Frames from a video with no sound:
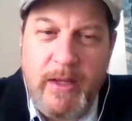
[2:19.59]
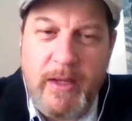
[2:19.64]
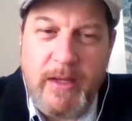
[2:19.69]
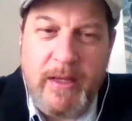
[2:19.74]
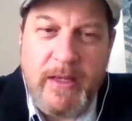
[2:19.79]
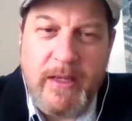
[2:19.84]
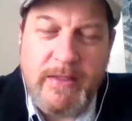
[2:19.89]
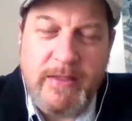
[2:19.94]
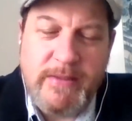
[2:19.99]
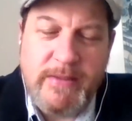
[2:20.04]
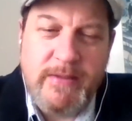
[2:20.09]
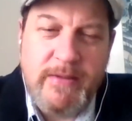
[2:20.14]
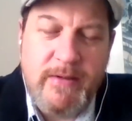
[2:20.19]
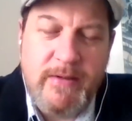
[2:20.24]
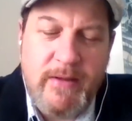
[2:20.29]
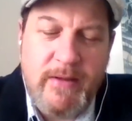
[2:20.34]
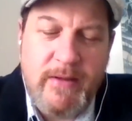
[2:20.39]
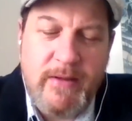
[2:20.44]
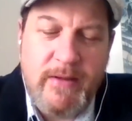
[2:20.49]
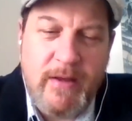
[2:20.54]
I guess
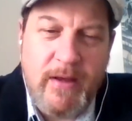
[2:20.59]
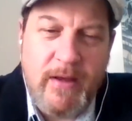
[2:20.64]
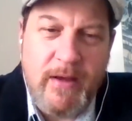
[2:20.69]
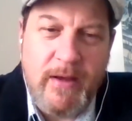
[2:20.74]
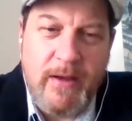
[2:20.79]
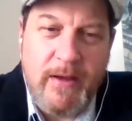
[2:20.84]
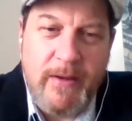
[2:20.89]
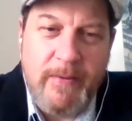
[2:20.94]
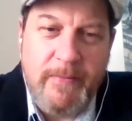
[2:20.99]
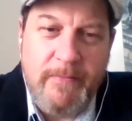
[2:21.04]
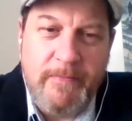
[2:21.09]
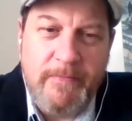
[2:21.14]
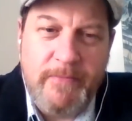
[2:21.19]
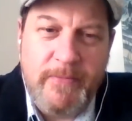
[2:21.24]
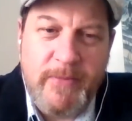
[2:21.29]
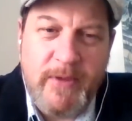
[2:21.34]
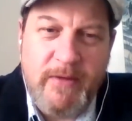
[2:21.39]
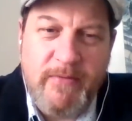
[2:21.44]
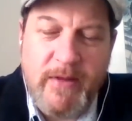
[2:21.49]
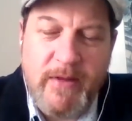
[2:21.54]
um,
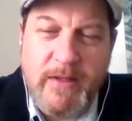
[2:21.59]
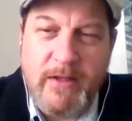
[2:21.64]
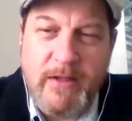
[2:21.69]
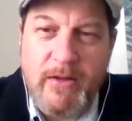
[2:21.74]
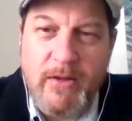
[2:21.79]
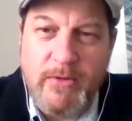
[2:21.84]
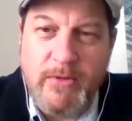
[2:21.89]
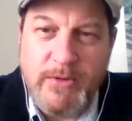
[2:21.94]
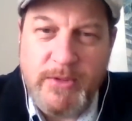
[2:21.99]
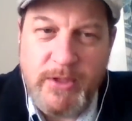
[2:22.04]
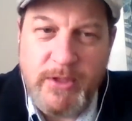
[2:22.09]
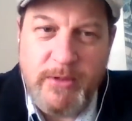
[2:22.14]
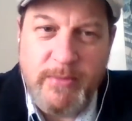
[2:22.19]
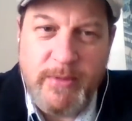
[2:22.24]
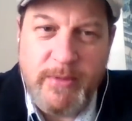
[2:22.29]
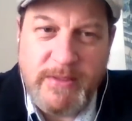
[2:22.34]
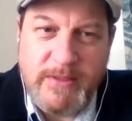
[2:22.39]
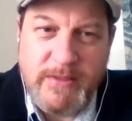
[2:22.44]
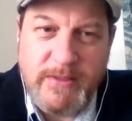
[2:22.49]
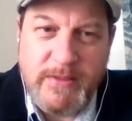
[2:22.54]
they had to close their
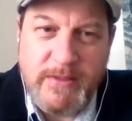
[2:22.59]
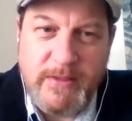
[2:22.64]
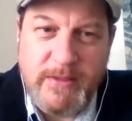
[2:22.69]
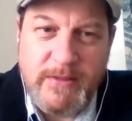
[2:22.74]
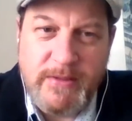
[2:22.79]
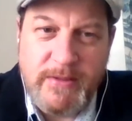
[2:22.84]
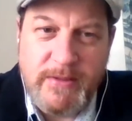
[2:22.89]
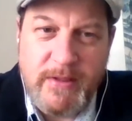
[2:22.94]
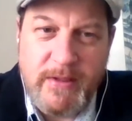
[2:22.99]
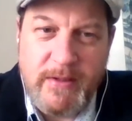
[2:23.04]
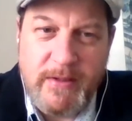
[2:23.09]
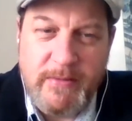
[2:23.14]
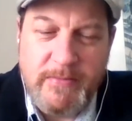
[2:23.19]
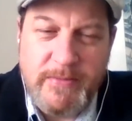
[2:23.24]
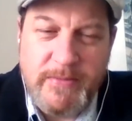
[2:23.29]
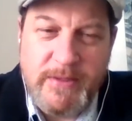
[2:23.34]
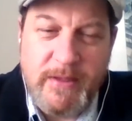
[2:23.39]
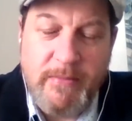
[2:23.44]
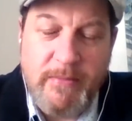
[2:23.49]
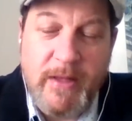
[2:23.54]
businesses.
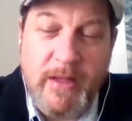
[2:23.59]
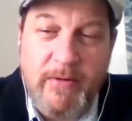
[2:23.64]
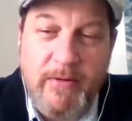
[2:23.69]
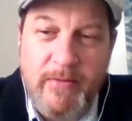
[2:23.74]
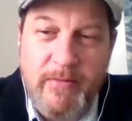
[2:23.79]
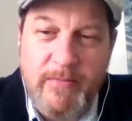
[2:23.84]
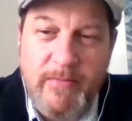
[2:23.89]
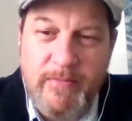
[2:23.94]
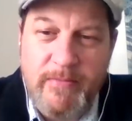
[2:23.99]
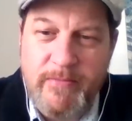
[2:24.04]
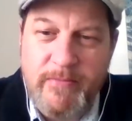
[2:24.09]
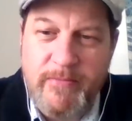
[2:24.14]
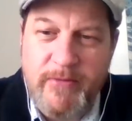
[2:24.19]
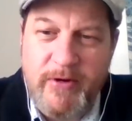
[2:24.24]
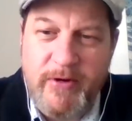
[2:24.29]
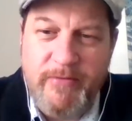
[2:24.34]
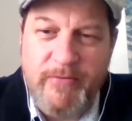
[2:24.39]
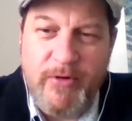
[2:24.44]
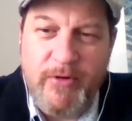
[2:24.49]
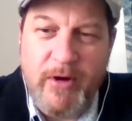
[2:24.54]
Some that are
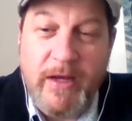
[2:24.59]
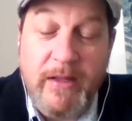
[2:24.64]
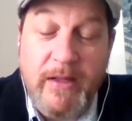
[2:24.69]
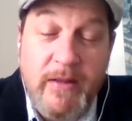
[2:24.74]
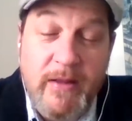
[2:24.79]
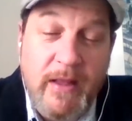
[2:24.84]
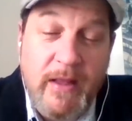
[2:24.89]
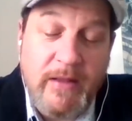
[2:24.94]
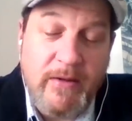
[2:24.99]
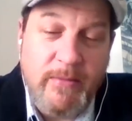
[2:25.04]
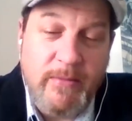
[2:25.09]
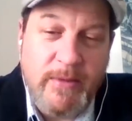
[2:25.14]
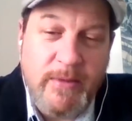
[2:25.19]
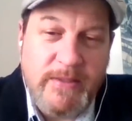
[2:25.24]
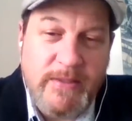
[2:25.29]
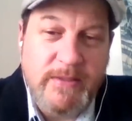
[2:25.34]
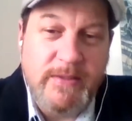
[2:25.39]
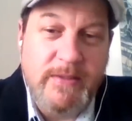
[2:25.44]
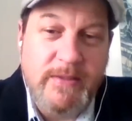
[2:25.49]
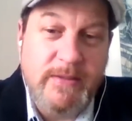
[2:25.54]
very frightened that their
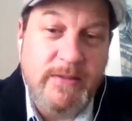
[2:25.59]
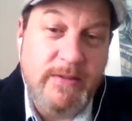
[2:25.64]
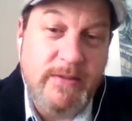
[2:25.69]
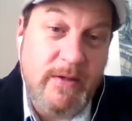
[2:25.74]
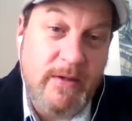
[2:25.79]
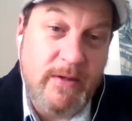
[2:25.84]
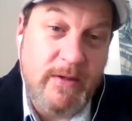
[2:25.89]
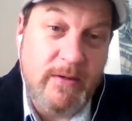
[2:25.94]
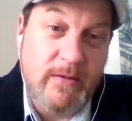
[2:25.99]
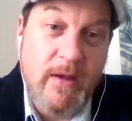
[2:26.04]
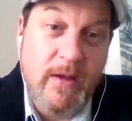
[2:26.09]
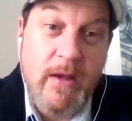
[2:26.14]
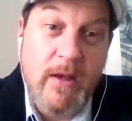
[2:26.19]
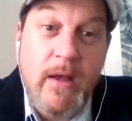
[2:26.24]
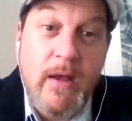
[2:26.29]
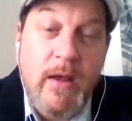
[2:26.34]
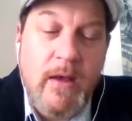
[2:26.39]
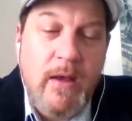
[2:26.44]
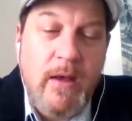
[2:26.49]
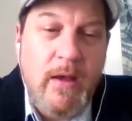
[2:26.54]
businesses are
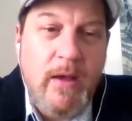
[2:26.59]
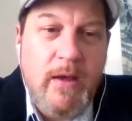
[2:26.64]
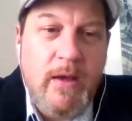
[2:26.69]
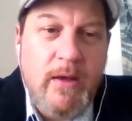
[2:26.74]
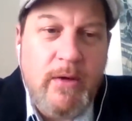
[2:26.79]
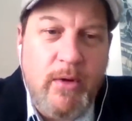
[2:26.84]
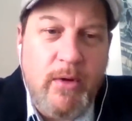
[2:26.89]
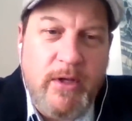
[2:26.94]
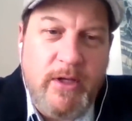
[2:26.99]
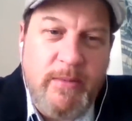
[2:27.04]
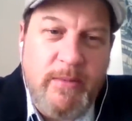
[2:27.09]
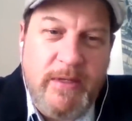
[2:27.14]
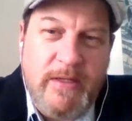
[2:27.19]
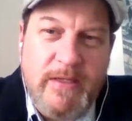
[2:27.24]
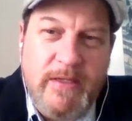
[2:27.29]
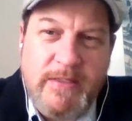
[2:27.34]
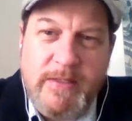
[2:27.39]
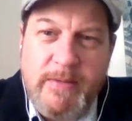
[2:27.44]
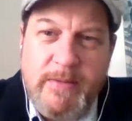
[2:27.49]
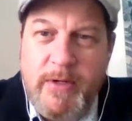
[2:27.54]
going to be
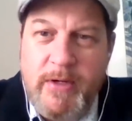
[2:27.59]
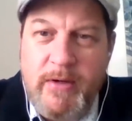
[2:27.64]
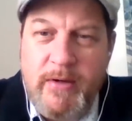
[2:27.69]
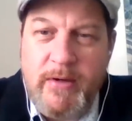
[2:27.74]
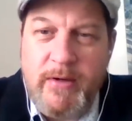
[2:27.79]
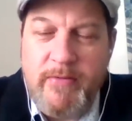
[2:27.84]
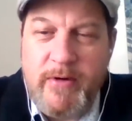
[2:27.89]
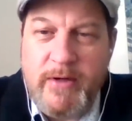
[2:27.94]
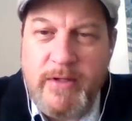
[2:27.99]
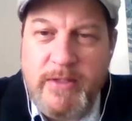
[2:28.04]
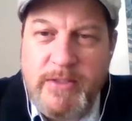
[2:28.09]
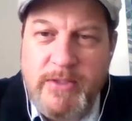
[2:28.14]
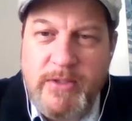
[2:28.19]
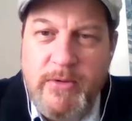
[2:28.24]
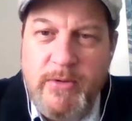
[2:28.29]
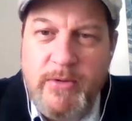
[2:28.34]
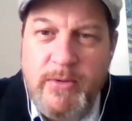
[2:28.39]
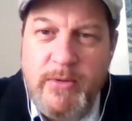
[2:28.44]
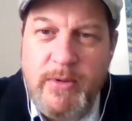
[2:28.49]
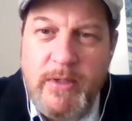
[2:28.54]
disappearing very
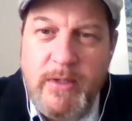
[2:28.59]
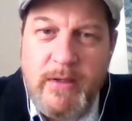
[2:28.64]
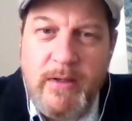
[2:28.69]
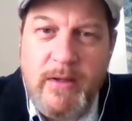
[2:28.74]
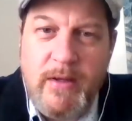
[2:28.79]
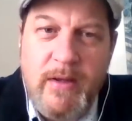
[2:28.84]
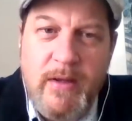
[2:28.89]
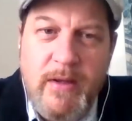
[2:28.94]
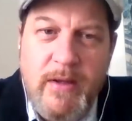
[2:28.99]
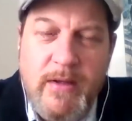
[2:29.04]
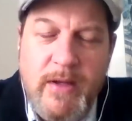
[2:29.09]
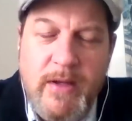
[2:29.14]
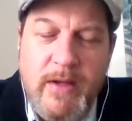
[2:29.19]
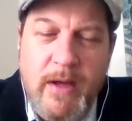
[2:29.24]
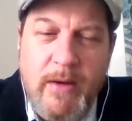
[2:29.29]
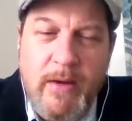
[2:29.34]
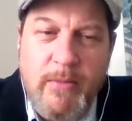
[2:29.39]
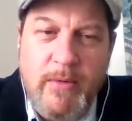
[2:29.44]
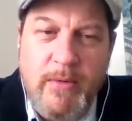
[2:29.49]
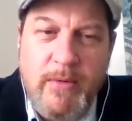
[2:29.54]
soon and
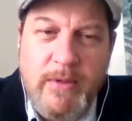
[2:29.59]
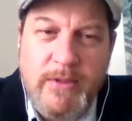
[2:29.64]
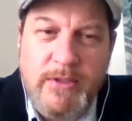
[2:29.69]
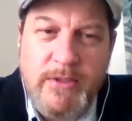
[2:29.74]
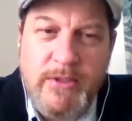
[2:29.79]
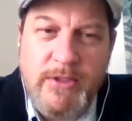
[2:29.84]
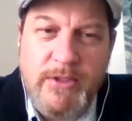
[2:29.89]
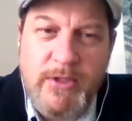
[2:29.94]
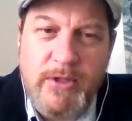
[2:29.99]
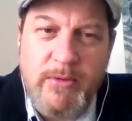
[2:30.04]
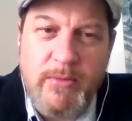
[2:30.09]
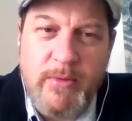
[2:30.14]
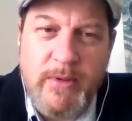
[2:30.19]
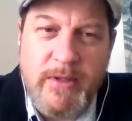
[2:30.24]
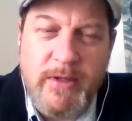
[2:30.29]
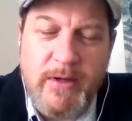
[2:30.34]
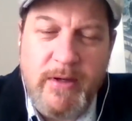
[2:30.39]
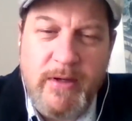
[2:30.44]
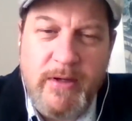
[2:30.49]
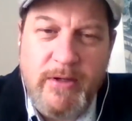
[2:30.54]
not what, sure what
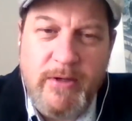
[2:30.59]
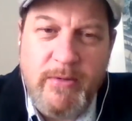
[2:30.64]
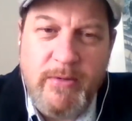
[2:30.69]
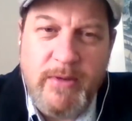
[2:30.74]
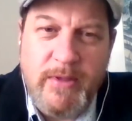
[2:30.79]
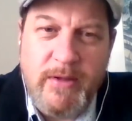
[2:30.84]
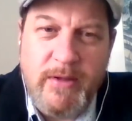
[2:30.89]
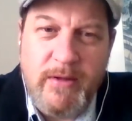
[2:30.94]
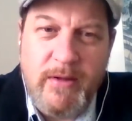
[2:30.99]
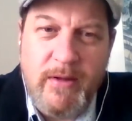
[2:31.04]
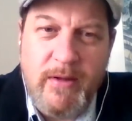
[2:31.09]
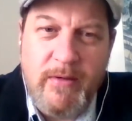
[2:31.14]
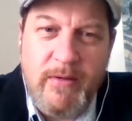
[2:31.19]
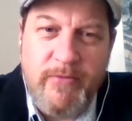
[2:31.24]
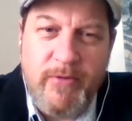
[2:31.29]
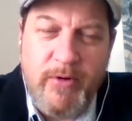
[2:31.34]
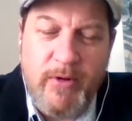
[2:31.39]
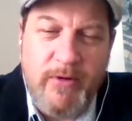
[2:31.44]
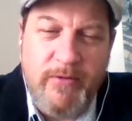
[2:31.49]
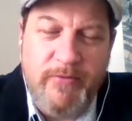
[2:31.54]
they're going to do with it
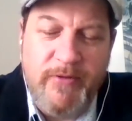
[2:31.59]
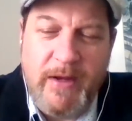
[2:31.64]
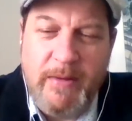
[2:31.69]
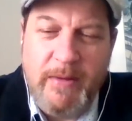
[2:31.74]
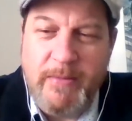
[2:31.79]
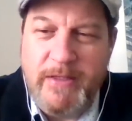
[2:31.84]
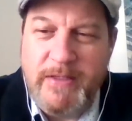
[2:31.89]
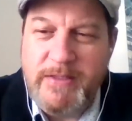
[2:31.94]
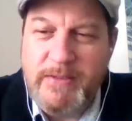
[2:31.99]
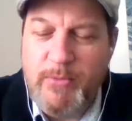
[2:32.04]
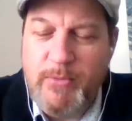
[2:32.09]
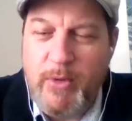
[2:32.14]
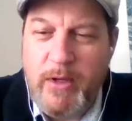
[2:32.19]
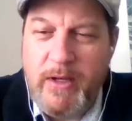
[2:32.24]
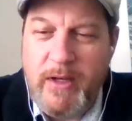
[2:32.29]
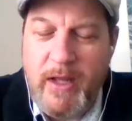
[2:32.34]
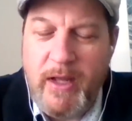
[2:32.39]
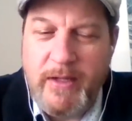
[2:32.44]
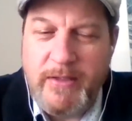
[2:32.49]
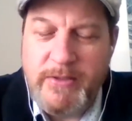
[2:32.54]
for their families and whatnot.